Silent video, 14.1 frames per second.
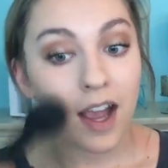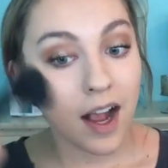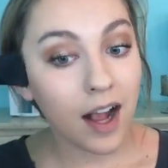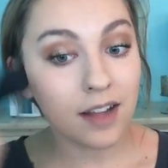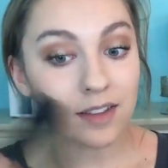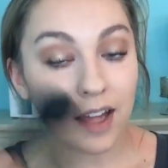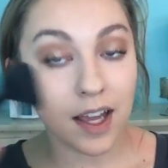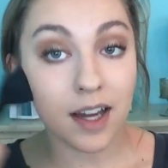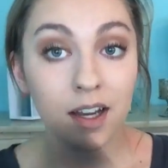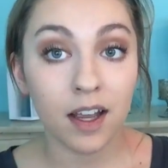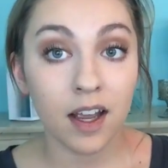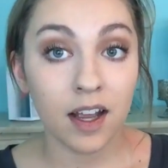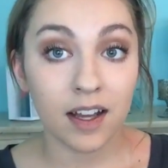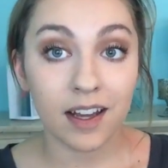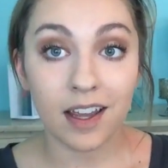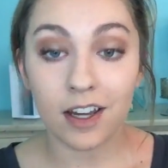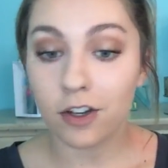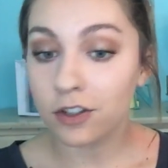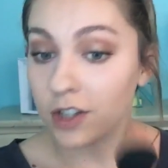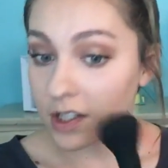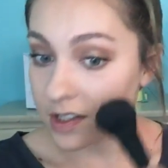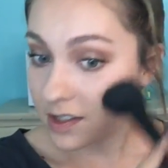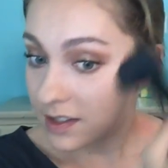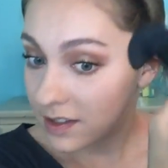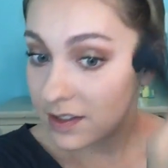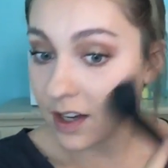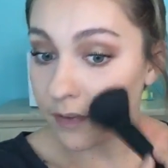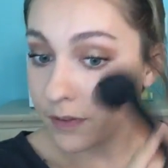and like getting your dresses and
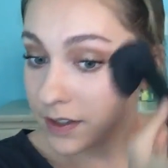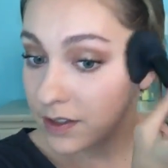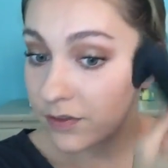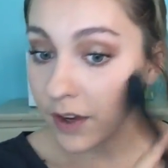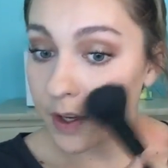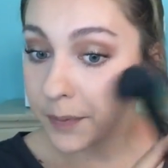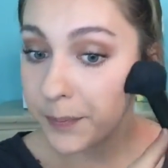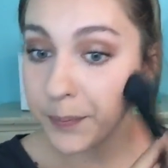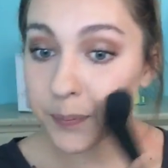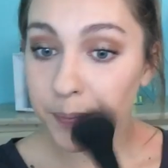stuff is fun.